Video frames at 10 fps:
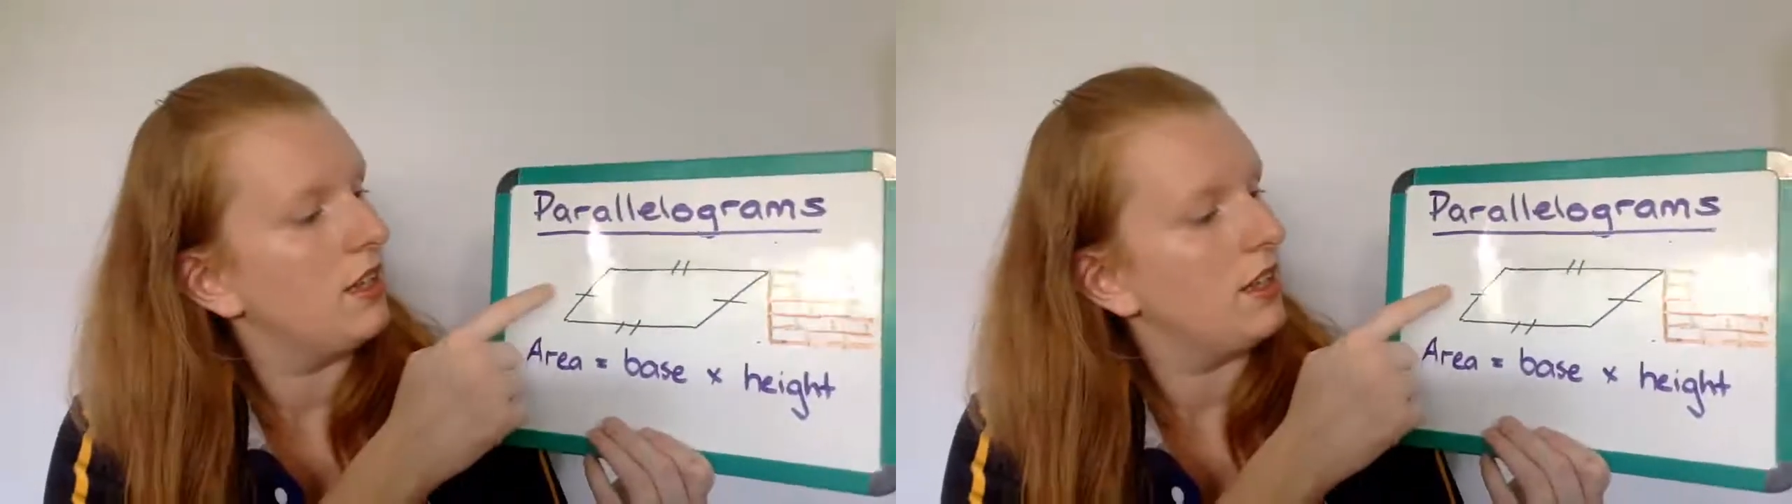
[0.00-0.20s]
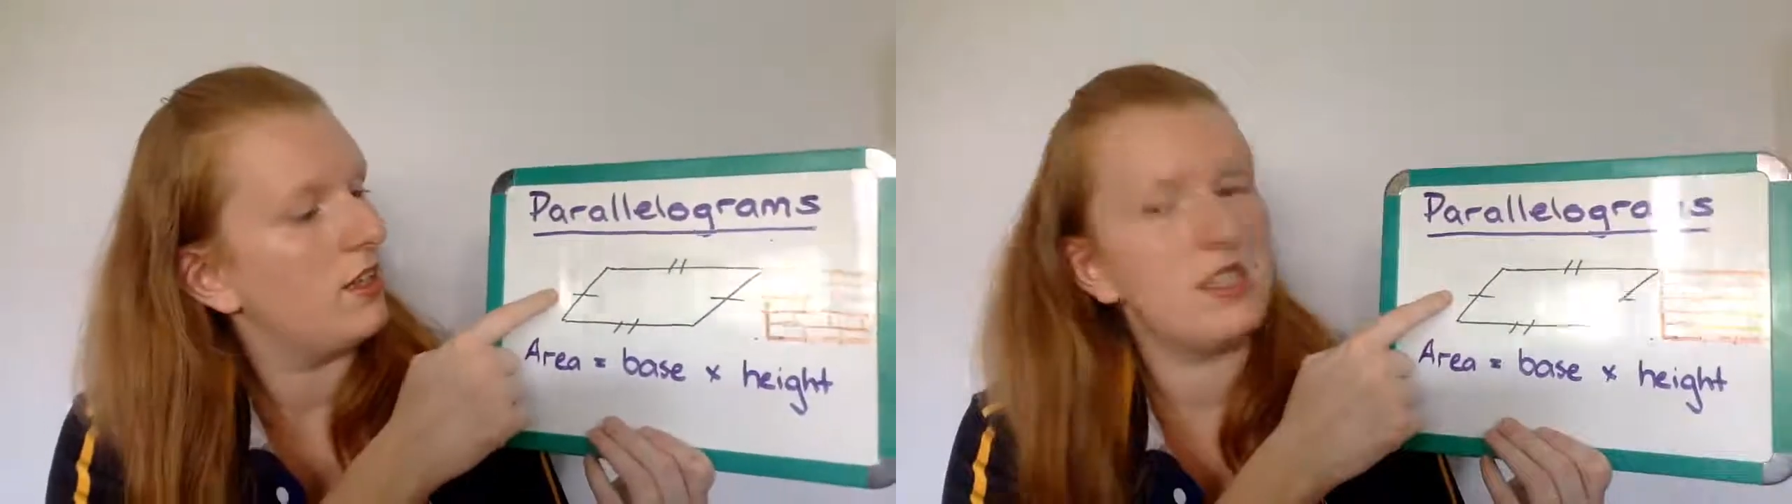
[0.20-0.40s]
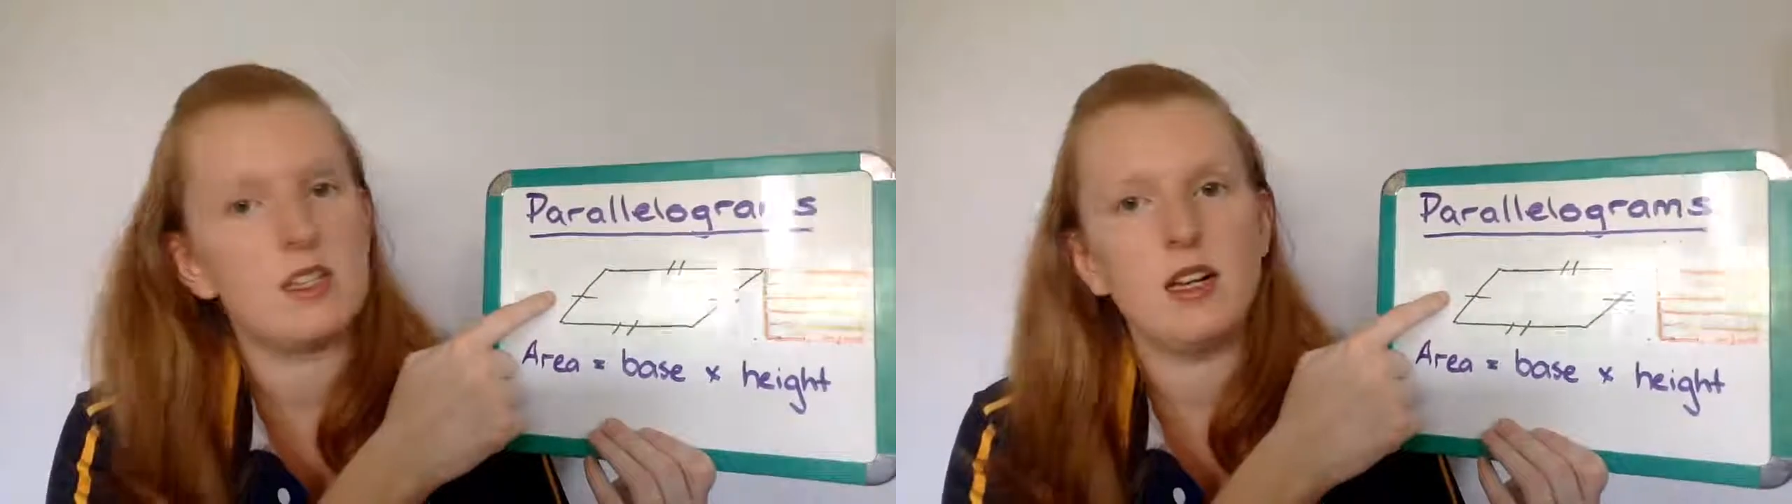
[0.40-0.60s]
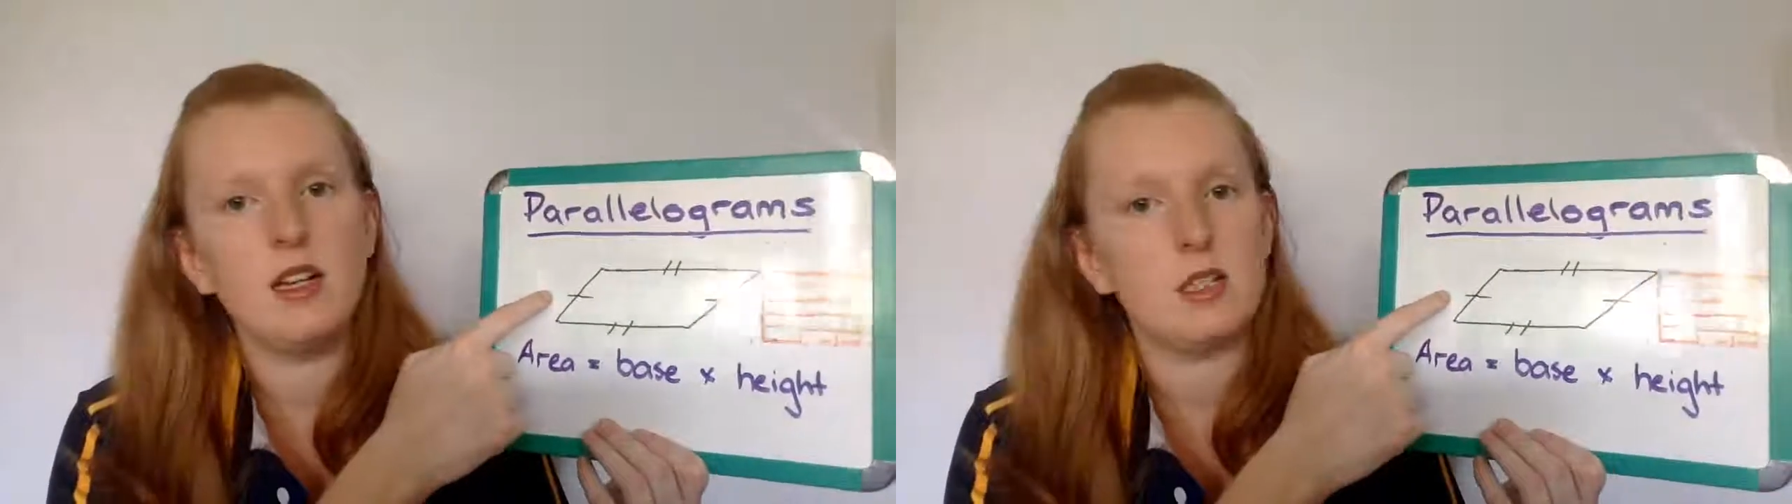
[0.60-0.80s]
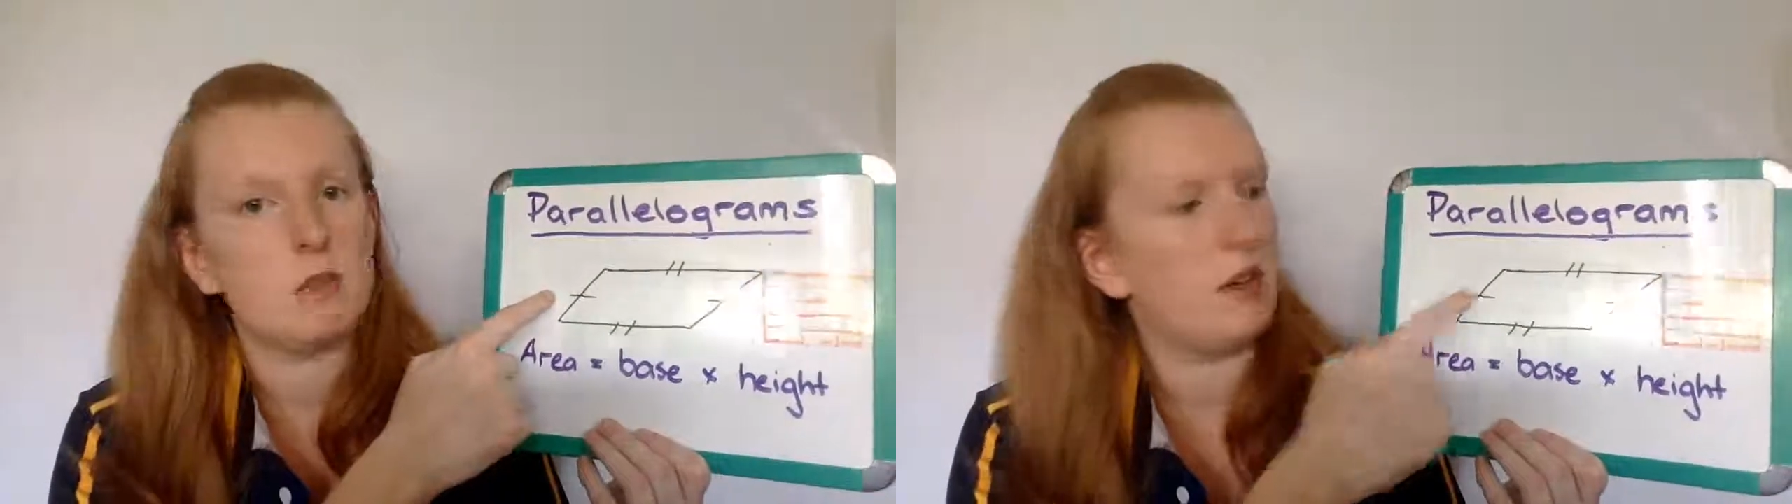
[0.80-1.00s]
This
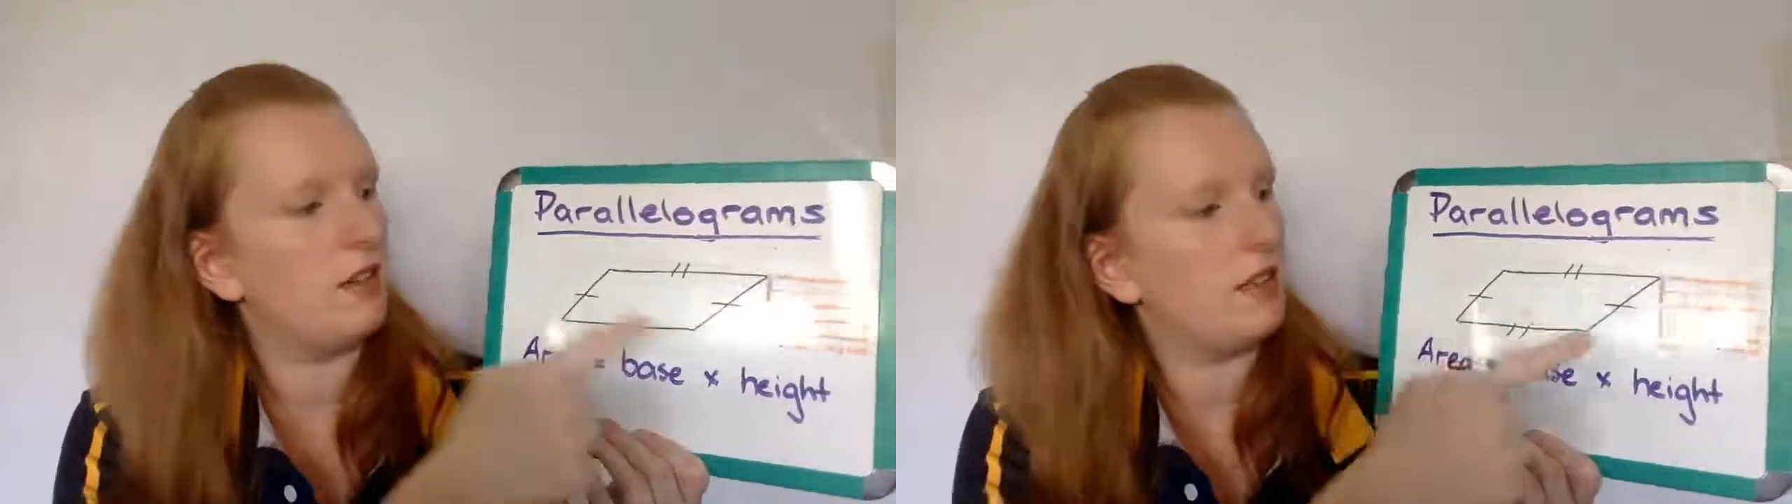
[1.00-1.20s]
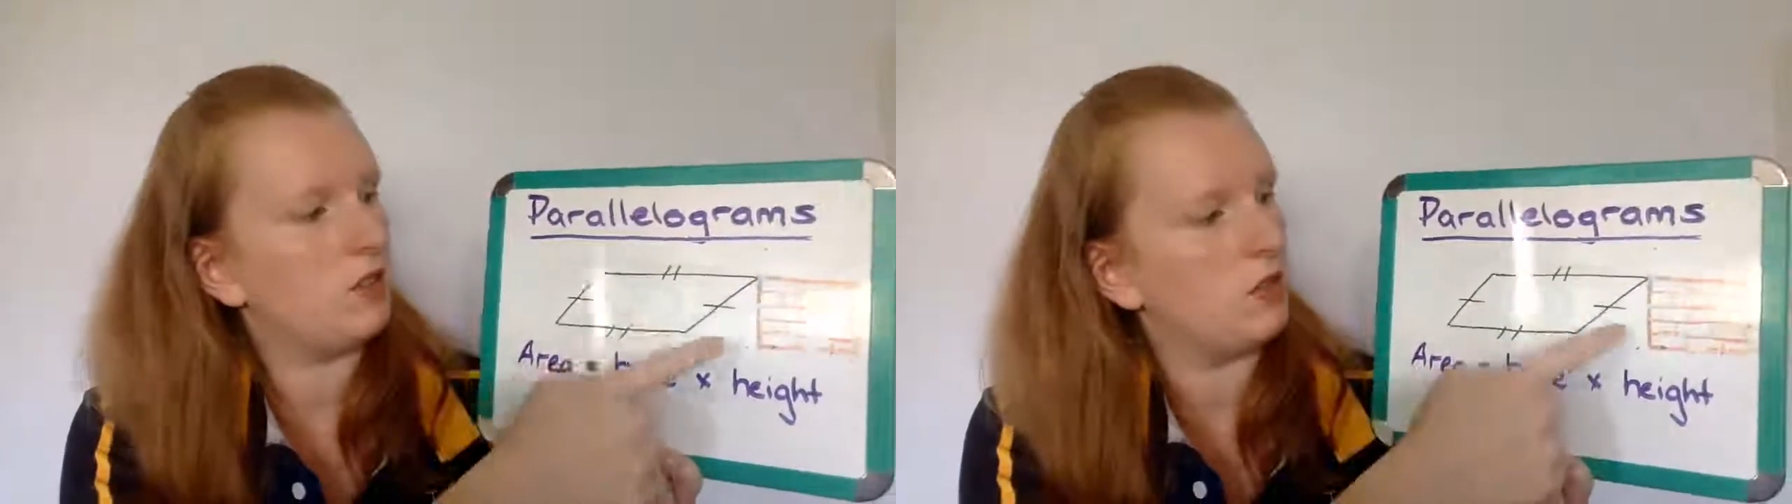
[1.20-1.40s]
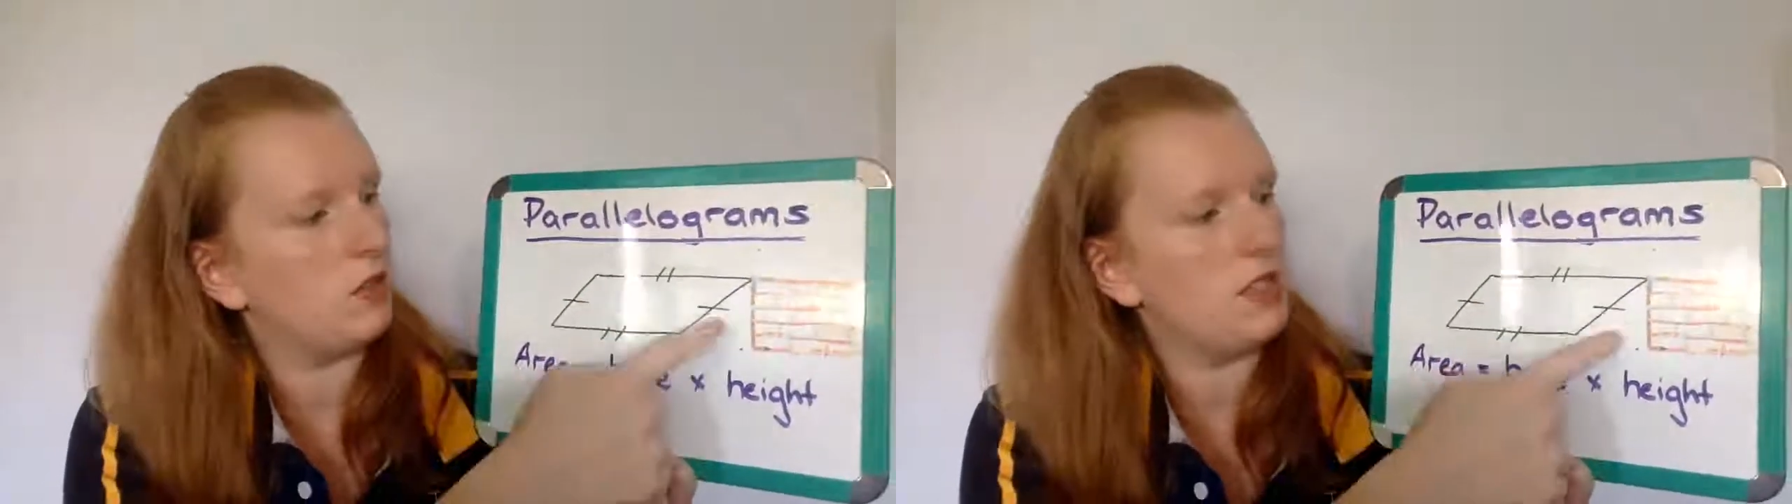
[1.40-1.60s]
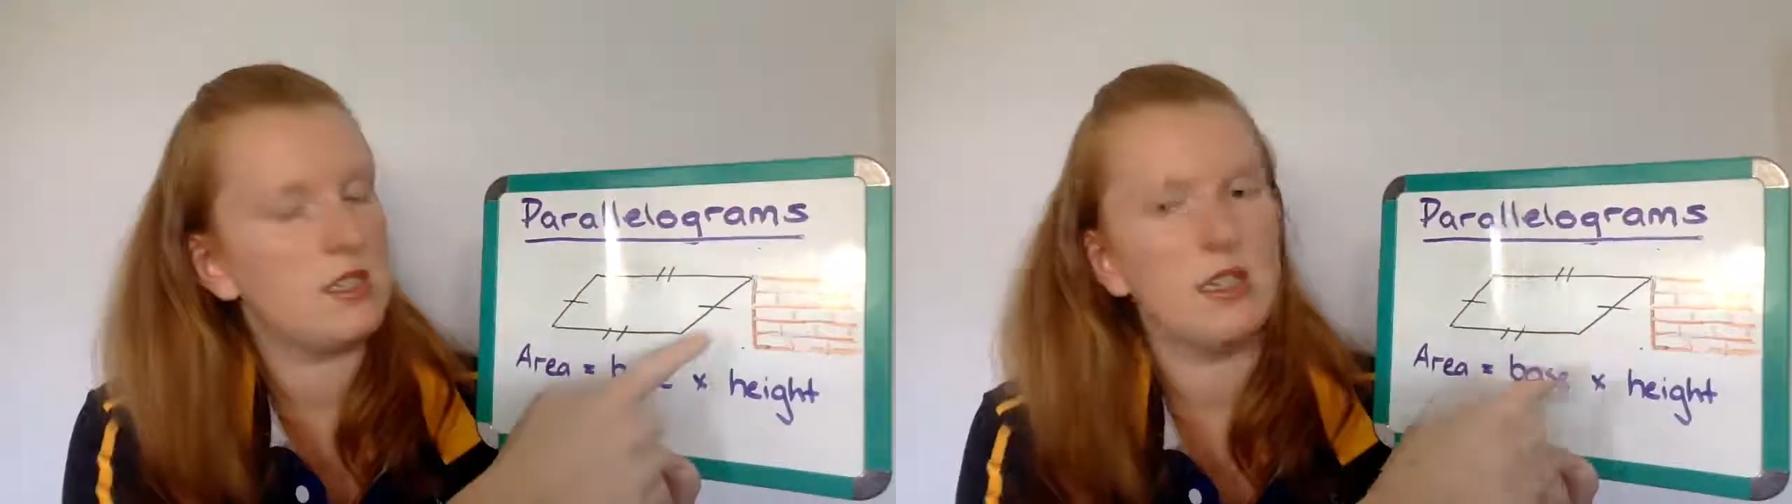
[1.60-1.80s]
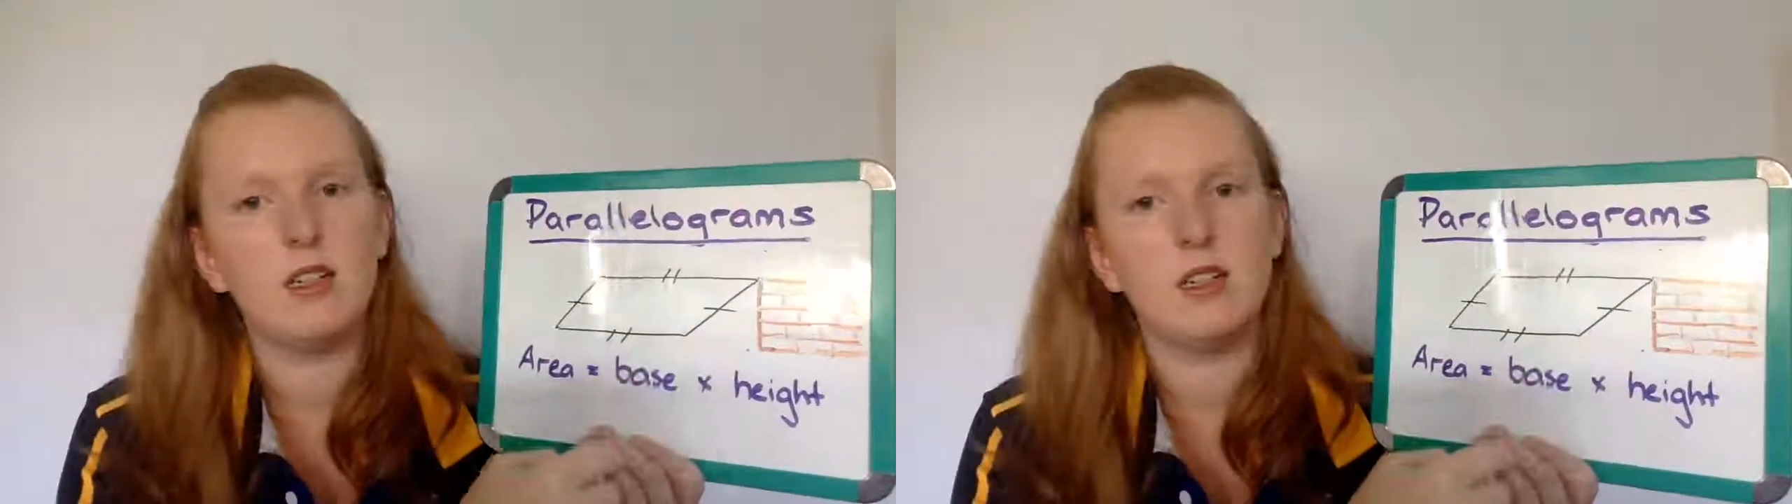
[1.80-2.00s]
side is parallel to this
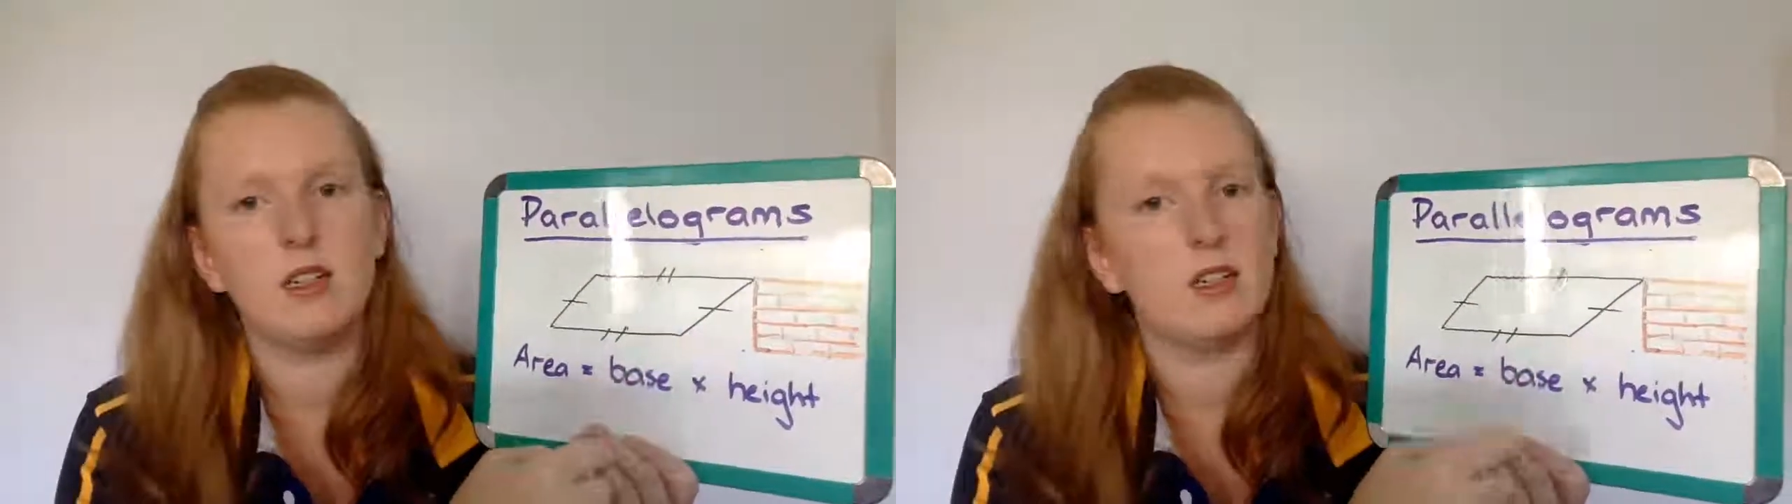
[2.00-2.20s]
side,